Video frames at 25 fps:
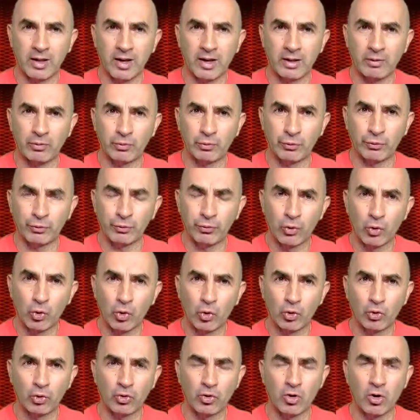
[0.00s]
and
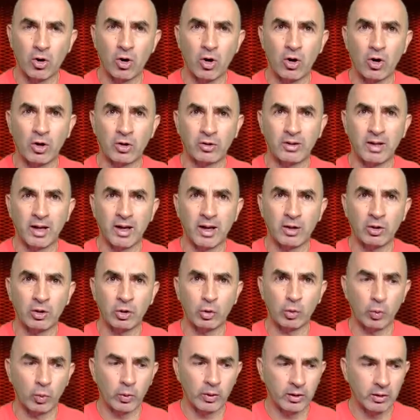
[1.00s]
for God, and
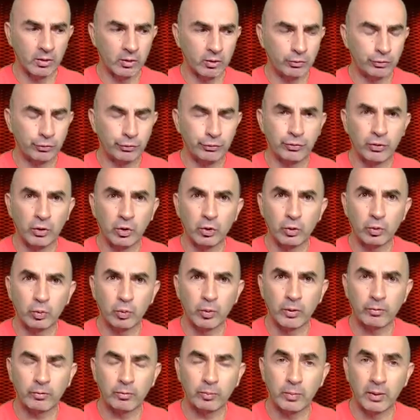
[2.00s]
you were not filled
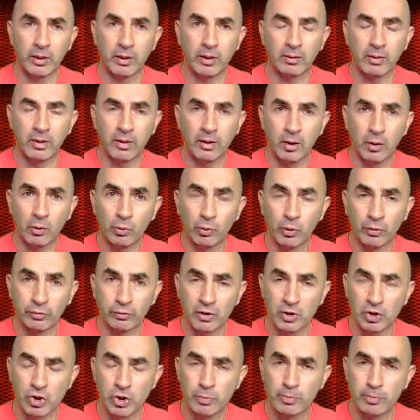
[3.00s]
with
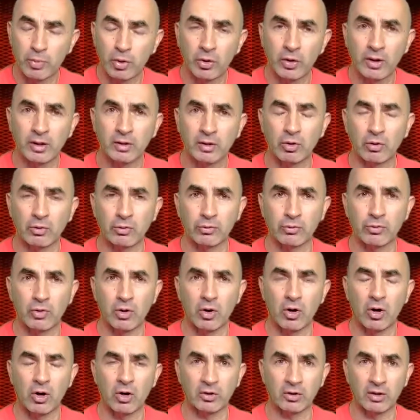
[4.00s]
the Spirit of
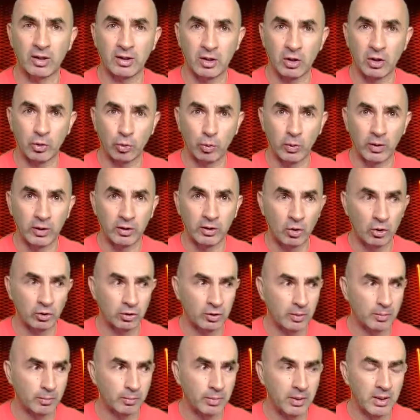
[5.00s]
God, and you were not
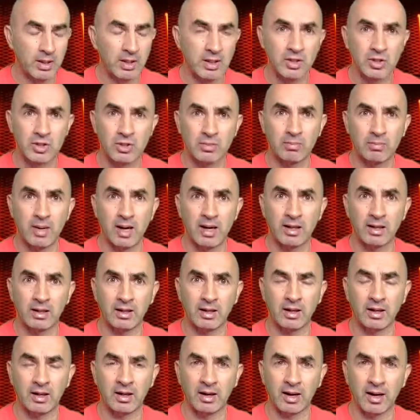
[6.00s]
a
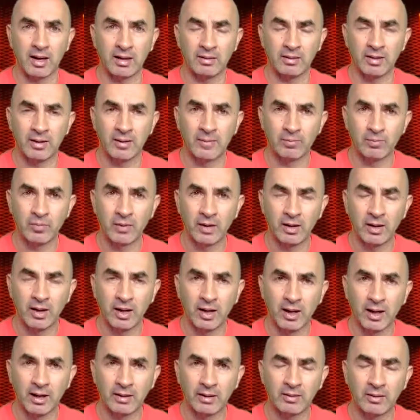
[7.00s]
peacemaker
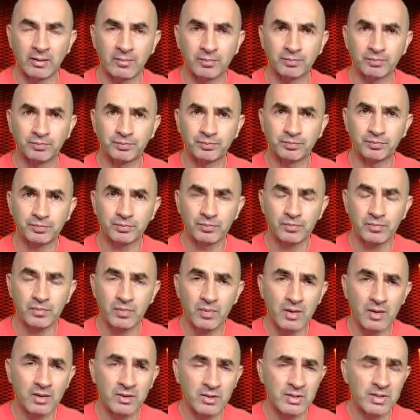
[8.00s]
and
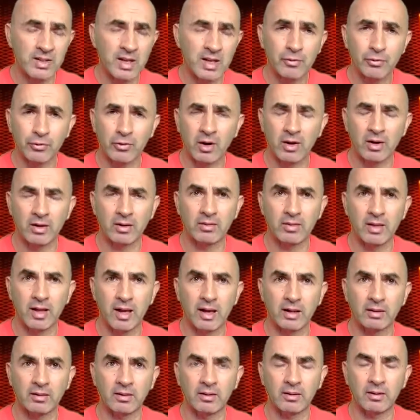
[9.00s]
stuff like
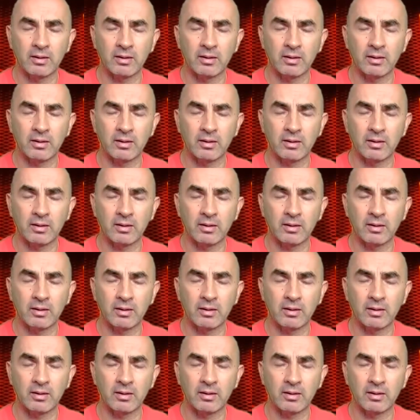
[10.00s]
that.